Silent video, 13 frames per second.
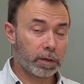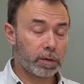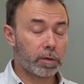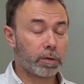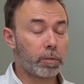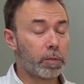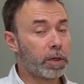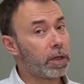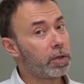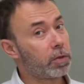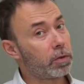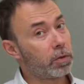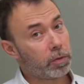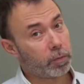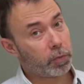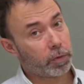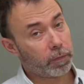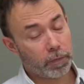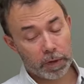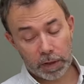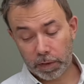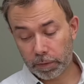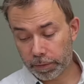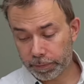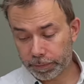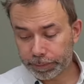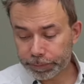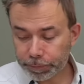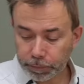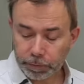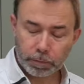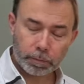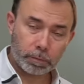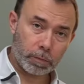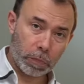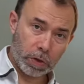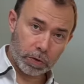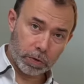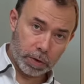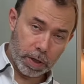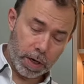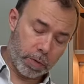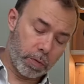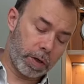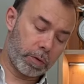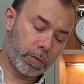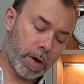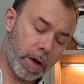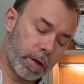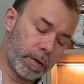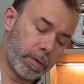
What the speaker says: not obligation to put a vinegar. Dry white wine,